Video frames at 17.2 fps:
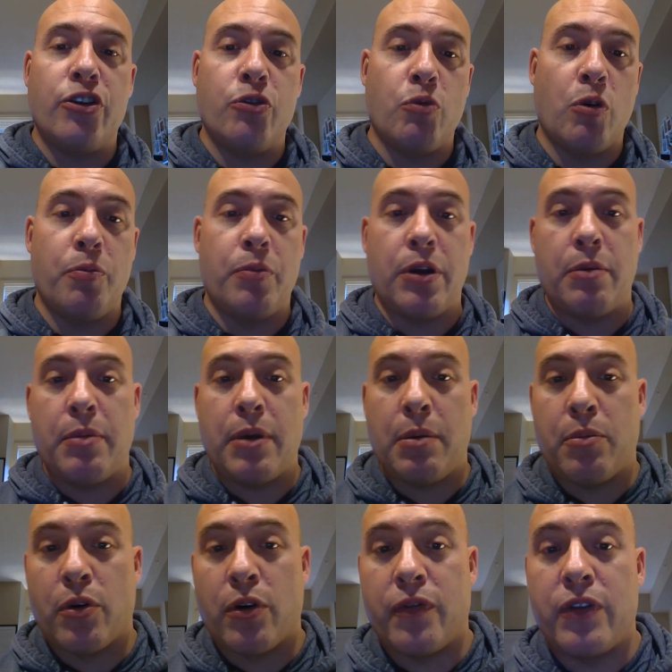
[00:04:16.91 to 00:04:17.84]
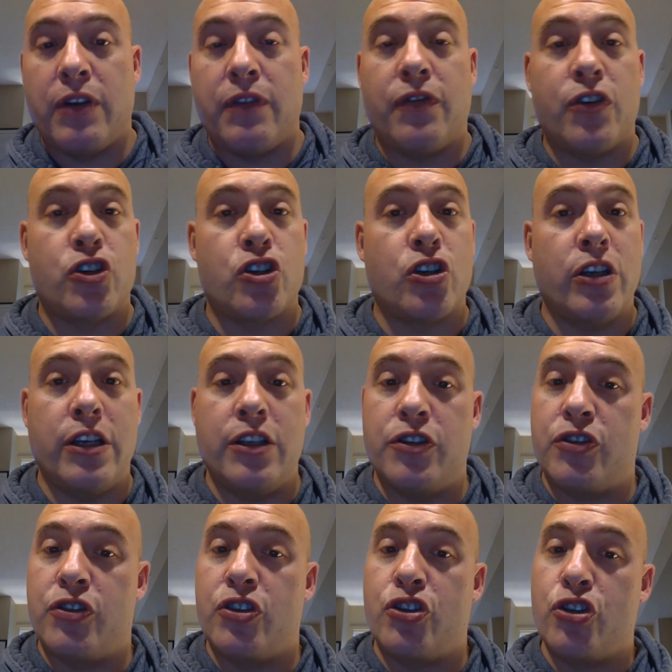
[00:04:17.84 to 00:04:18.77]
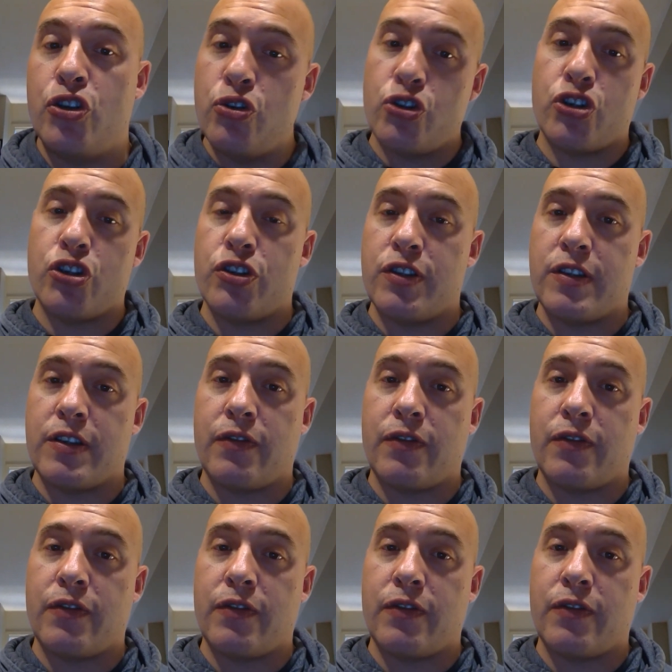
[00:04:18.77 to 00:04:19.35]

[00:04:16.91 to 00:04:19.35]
you won't be a member of the official institutions